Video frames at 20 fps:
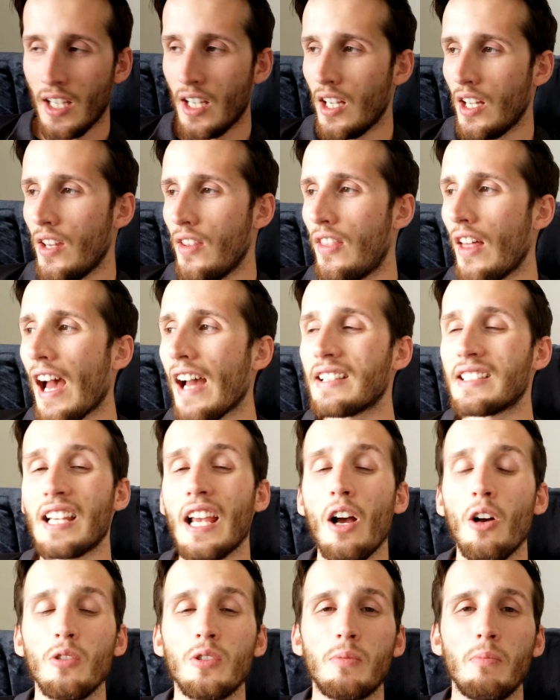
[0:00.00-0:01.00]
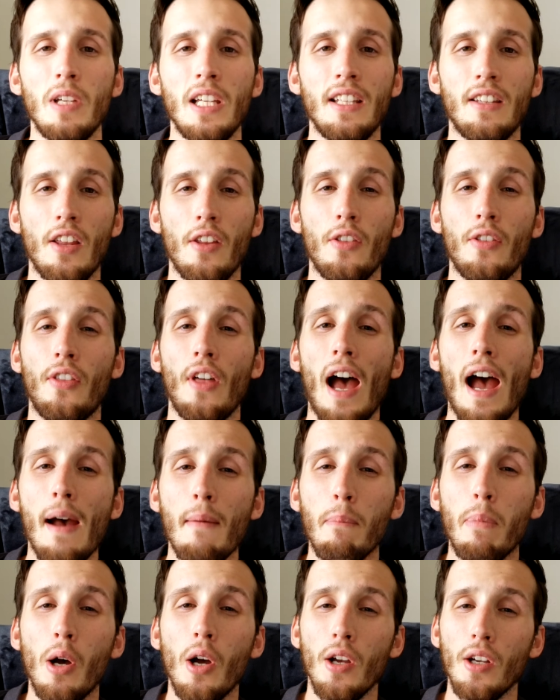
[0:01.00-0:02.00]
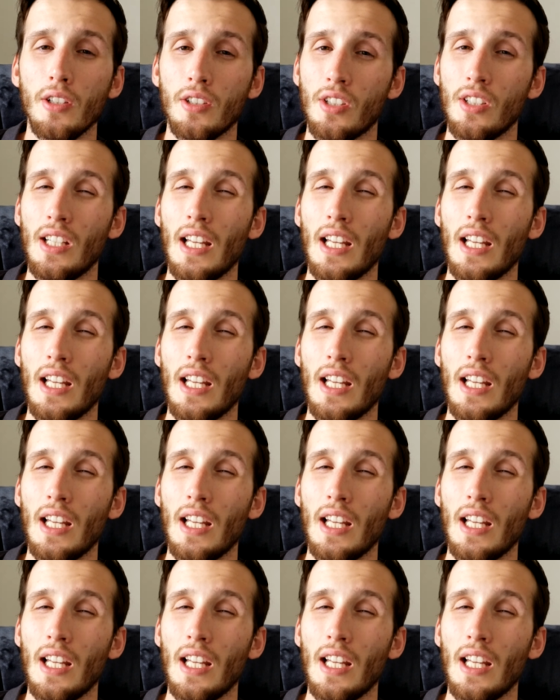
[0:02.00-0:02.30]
That tells me that that person